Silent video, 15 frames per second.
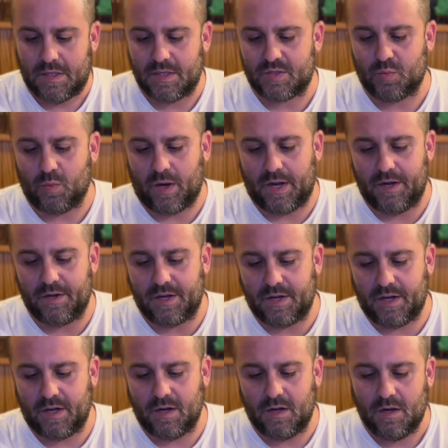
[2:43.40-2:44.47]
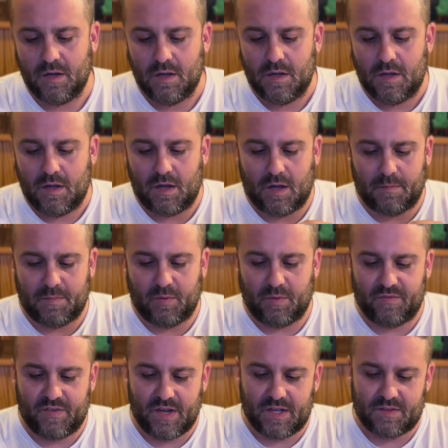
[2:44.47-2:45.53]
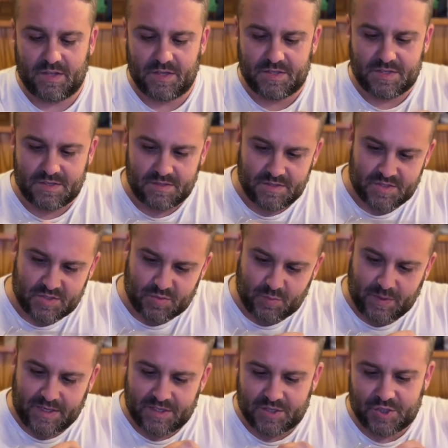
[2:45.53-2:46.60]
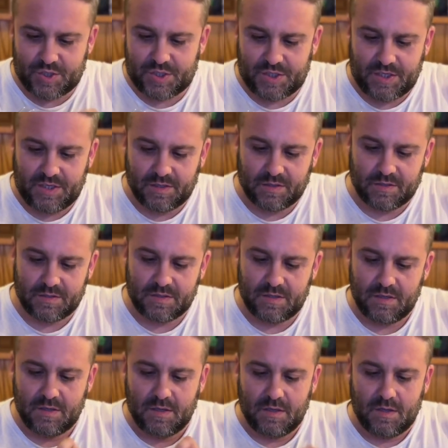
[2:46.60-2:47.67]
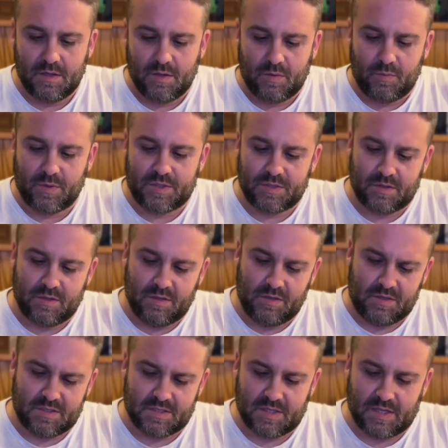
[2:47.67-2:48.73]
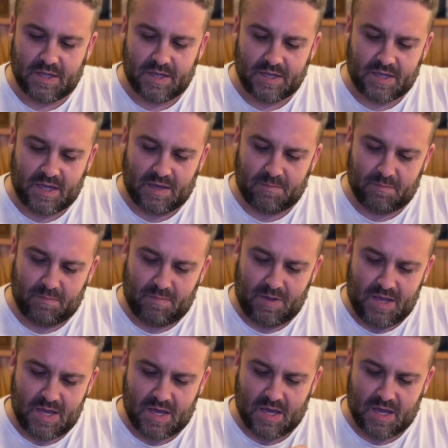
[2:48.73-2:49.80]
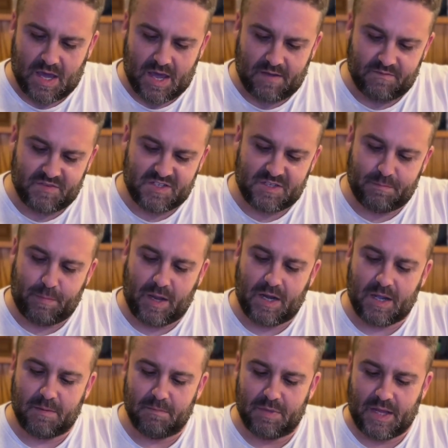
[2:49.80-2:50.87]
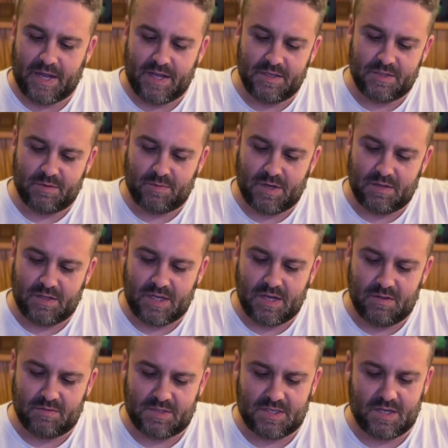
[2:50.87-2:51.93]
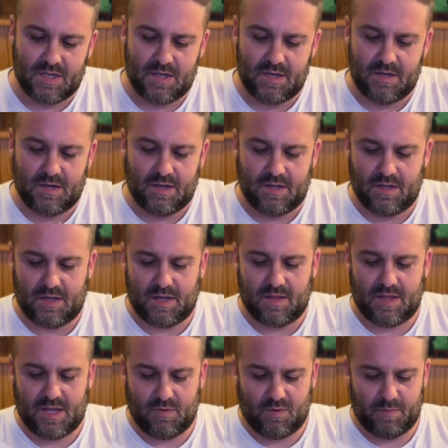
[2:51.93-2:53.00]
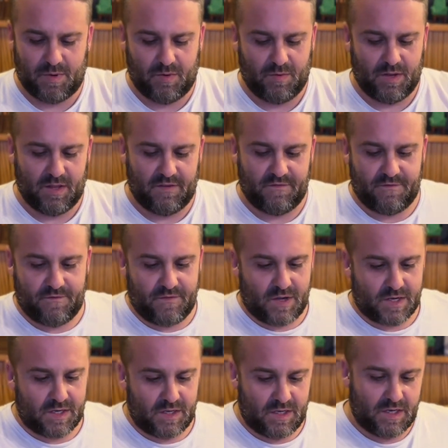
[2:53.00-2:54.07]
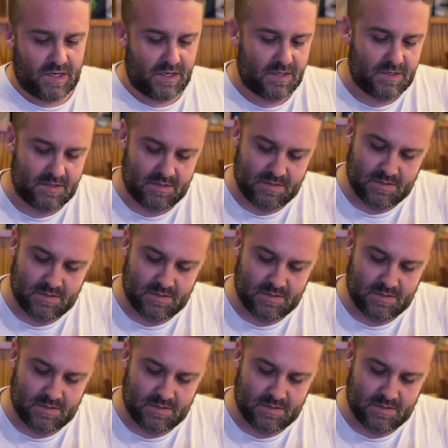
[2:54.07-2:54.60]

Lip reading: it's wired in here, but we've got this sweet shield, which looks like it may have spinning blades around the outside, and that would be really fucking neat.